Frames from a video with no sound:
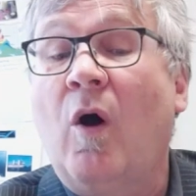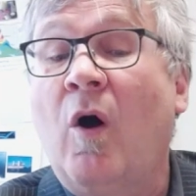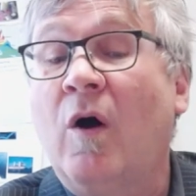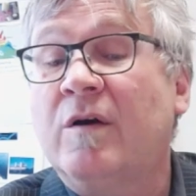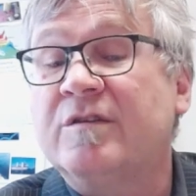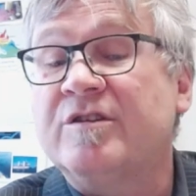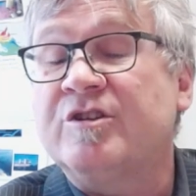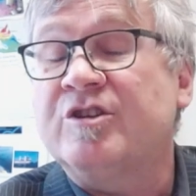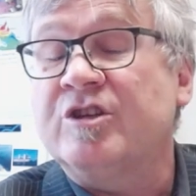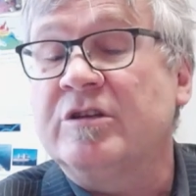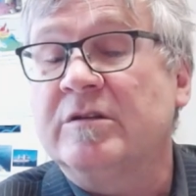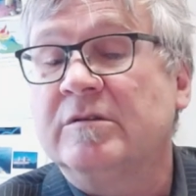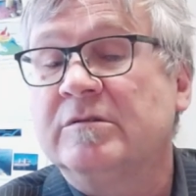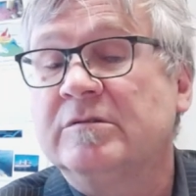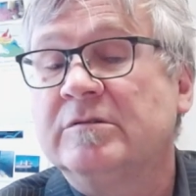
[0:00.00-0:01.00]

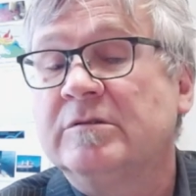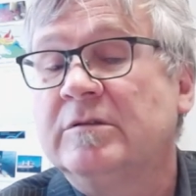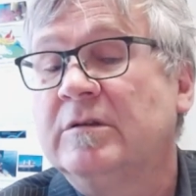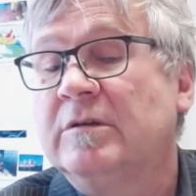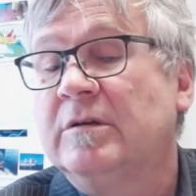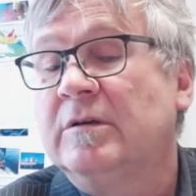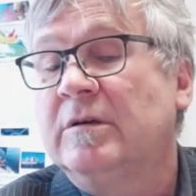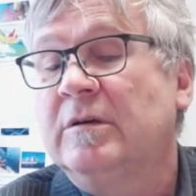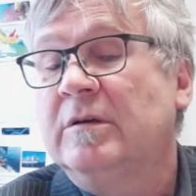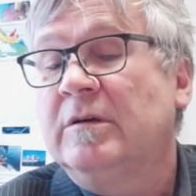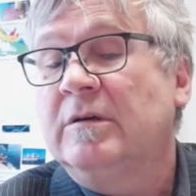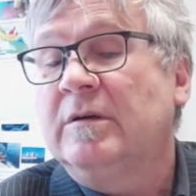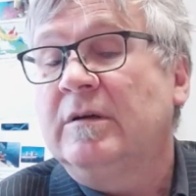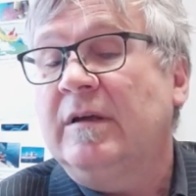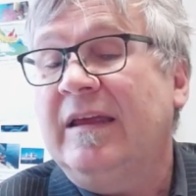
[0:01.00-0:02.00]
oxygen
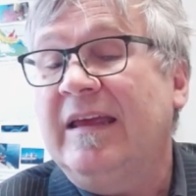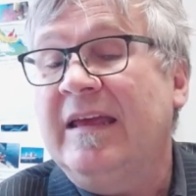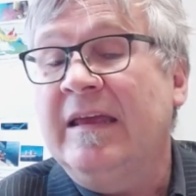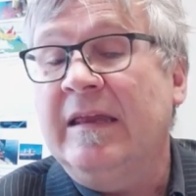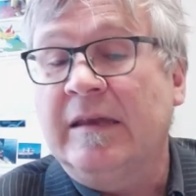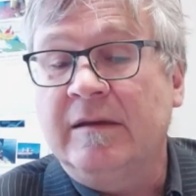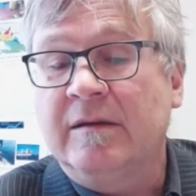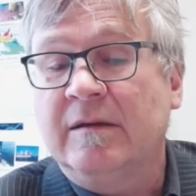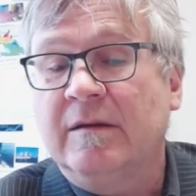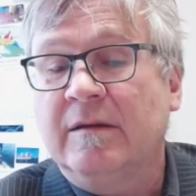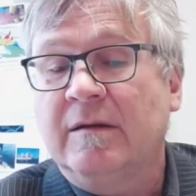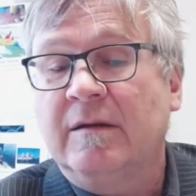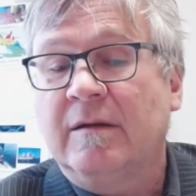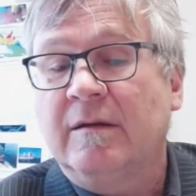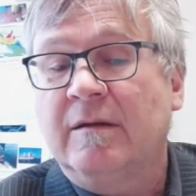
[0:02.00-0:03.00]
in
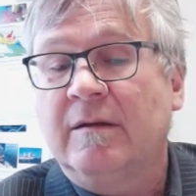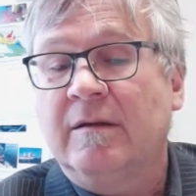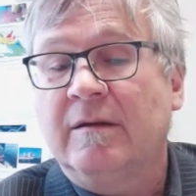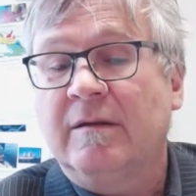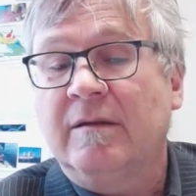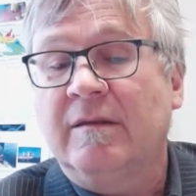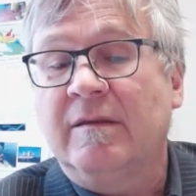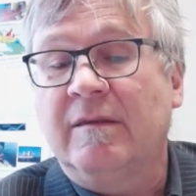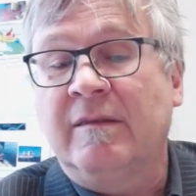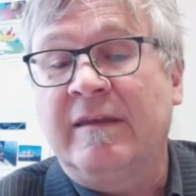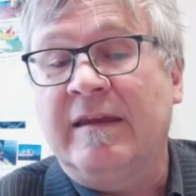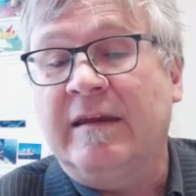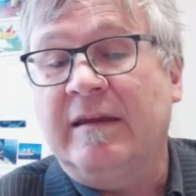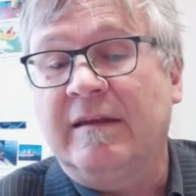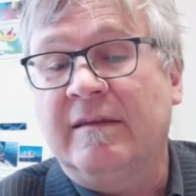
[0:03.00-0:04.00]

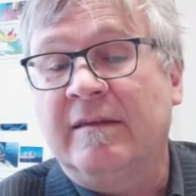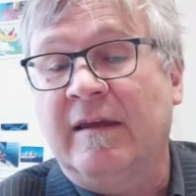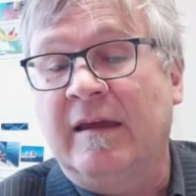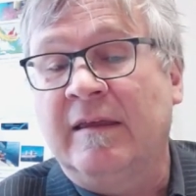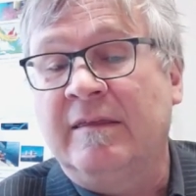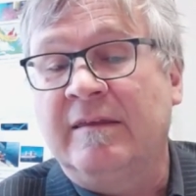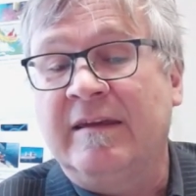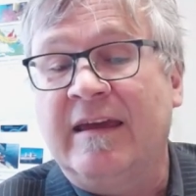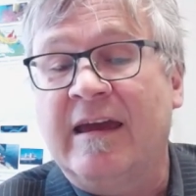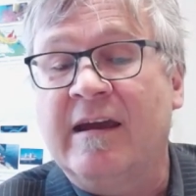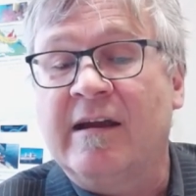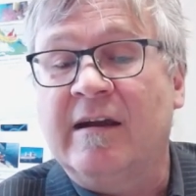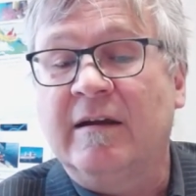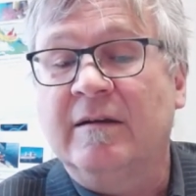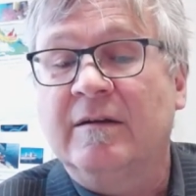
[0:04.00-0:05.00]
the
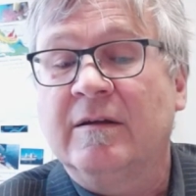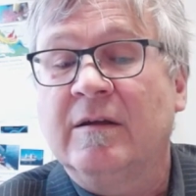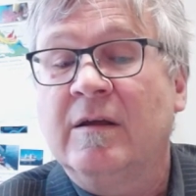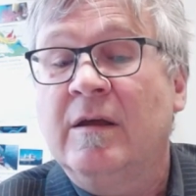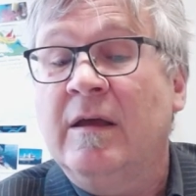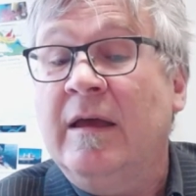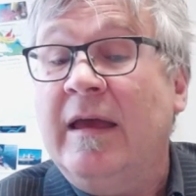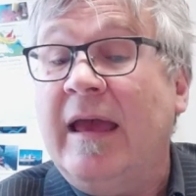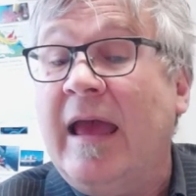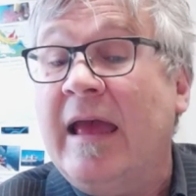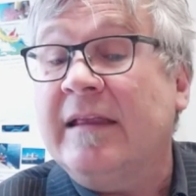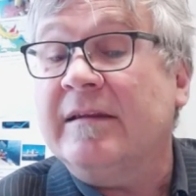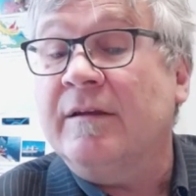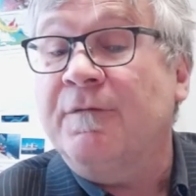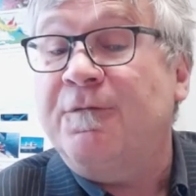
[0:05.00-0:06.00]
air,
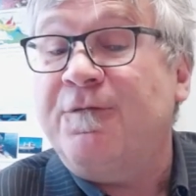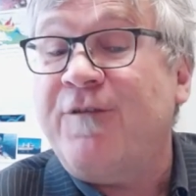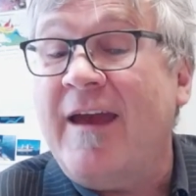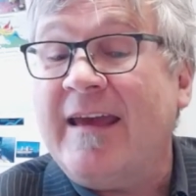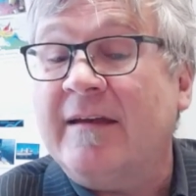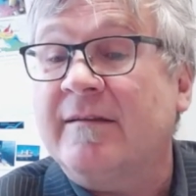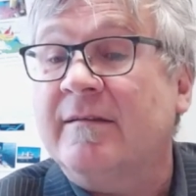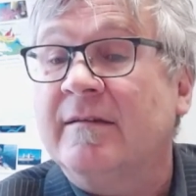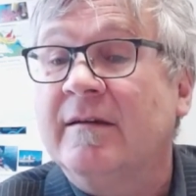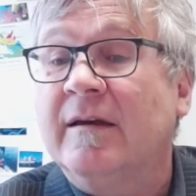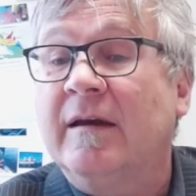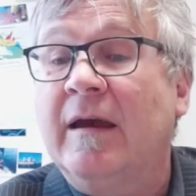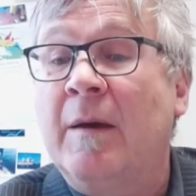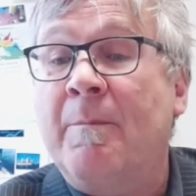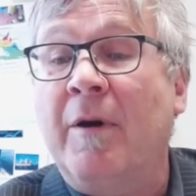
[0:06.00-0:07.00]
and in fact,
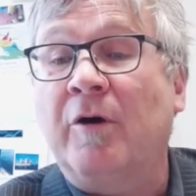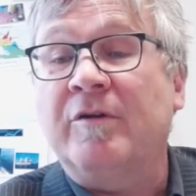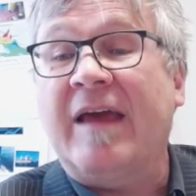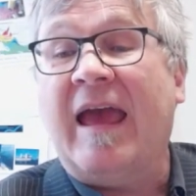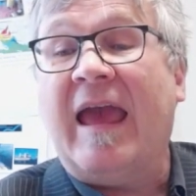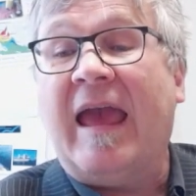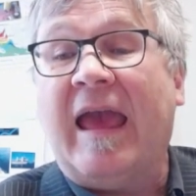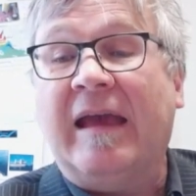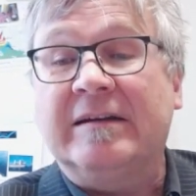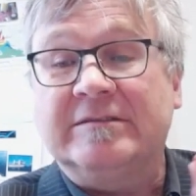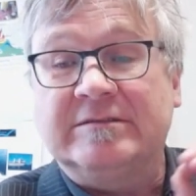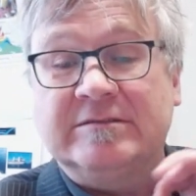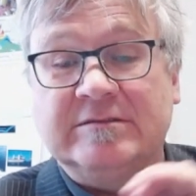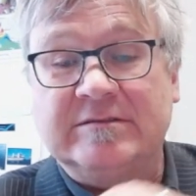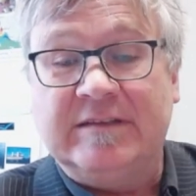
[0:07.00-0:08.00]
about
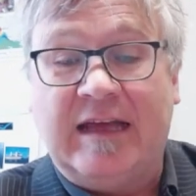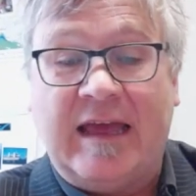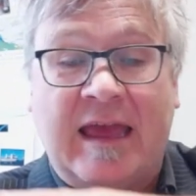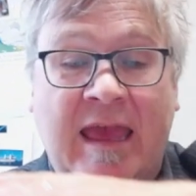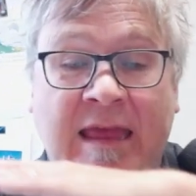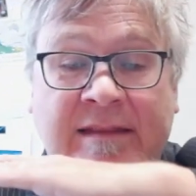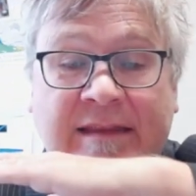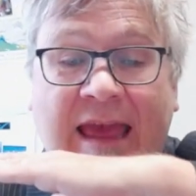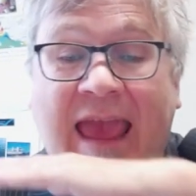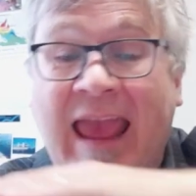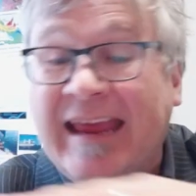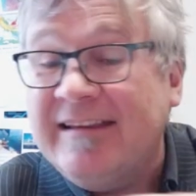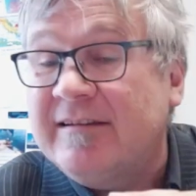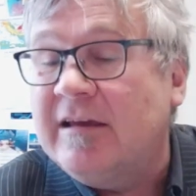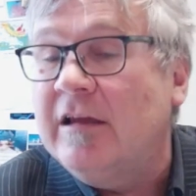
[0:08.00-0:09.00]
at
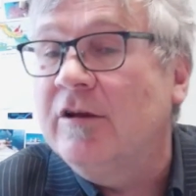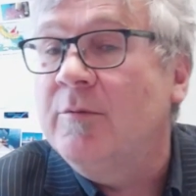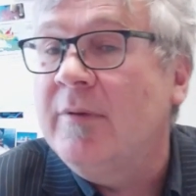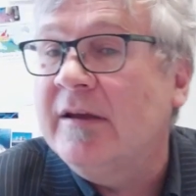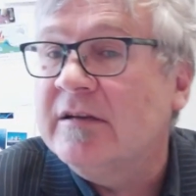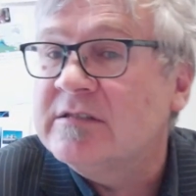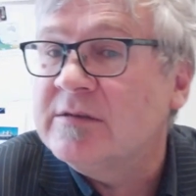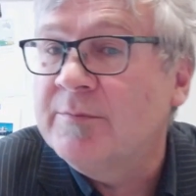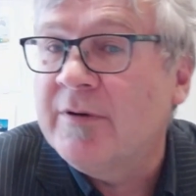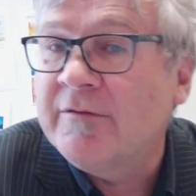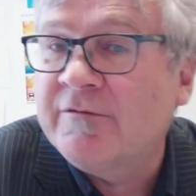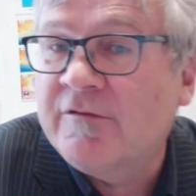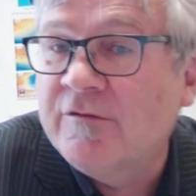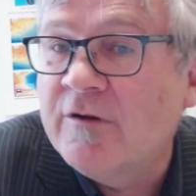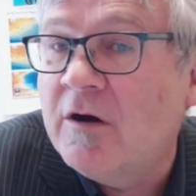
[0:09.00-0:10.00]
8 kilometers
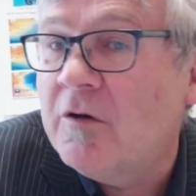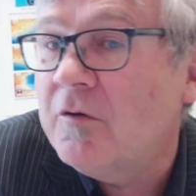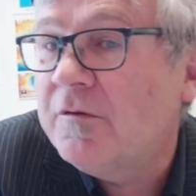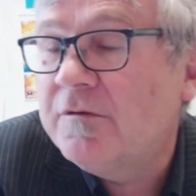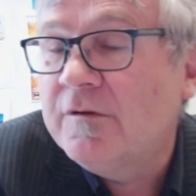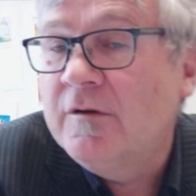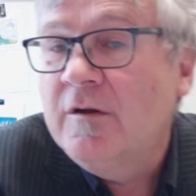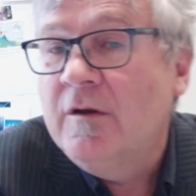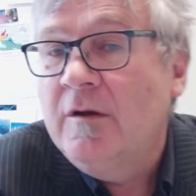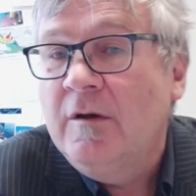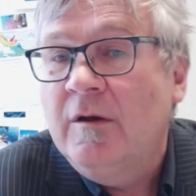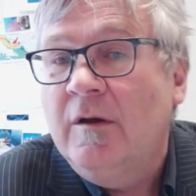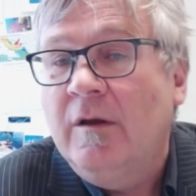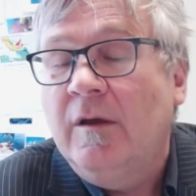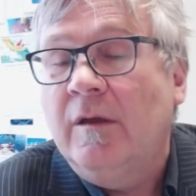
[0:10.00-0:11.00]
above ground,
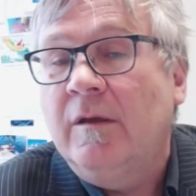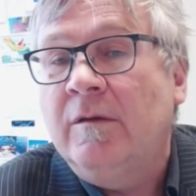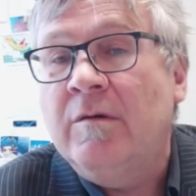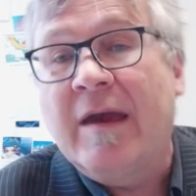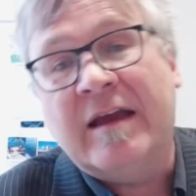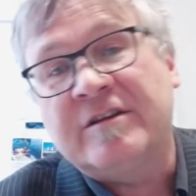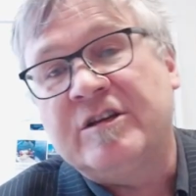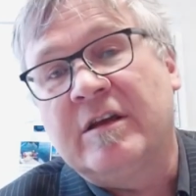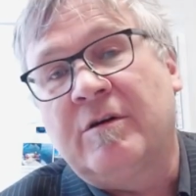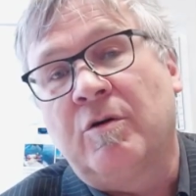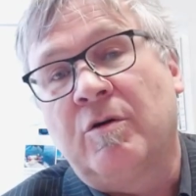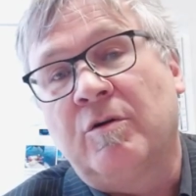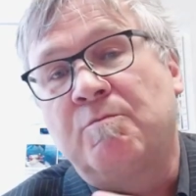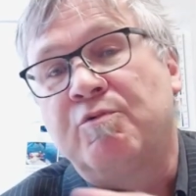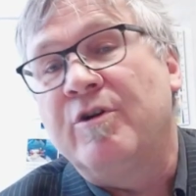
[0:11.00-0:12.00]
you actually
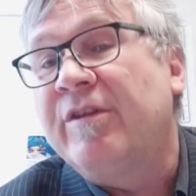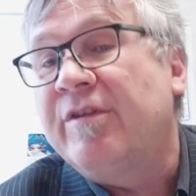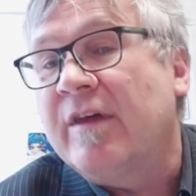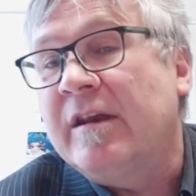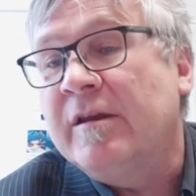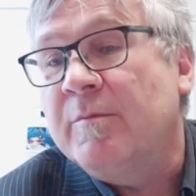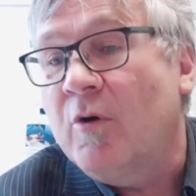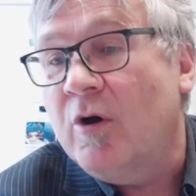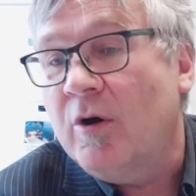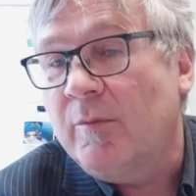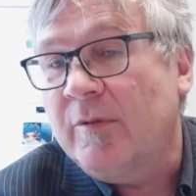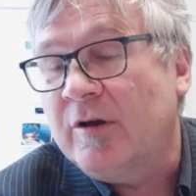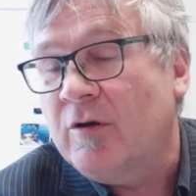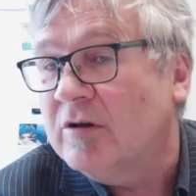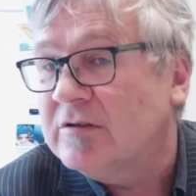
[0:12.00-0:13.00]
couldn't breathe anymore
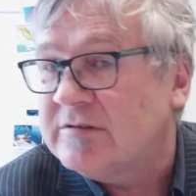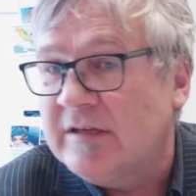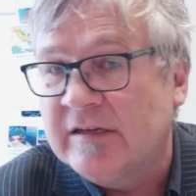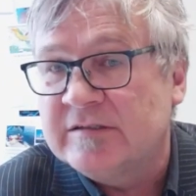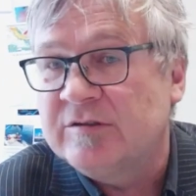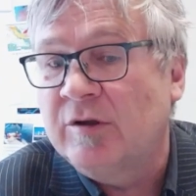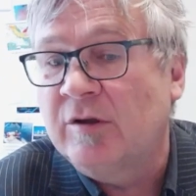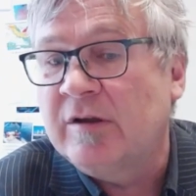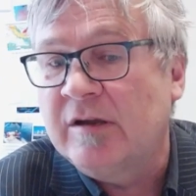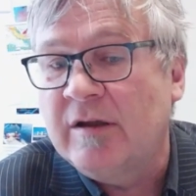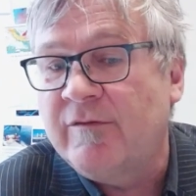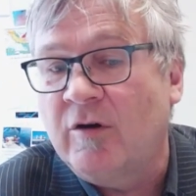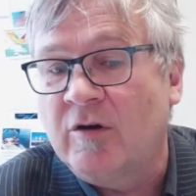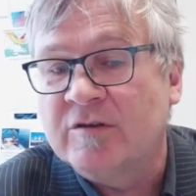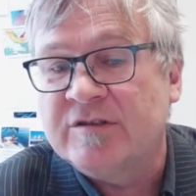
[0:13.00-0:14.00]
because there's not
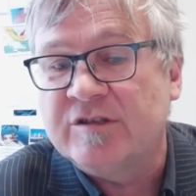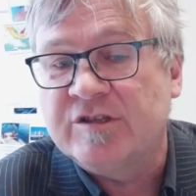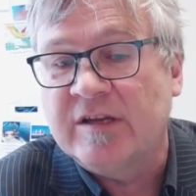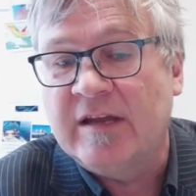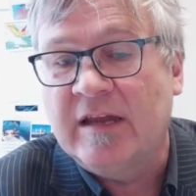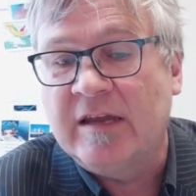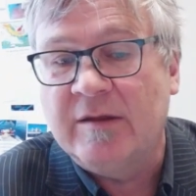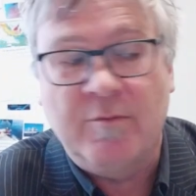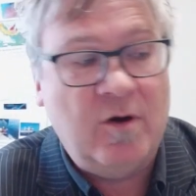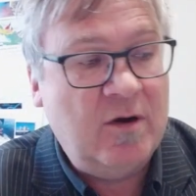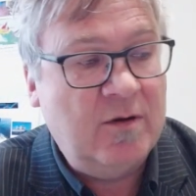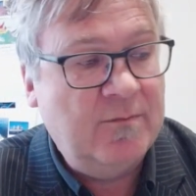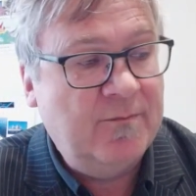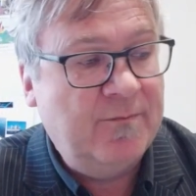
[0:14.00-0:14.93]
enough oxygen anymore.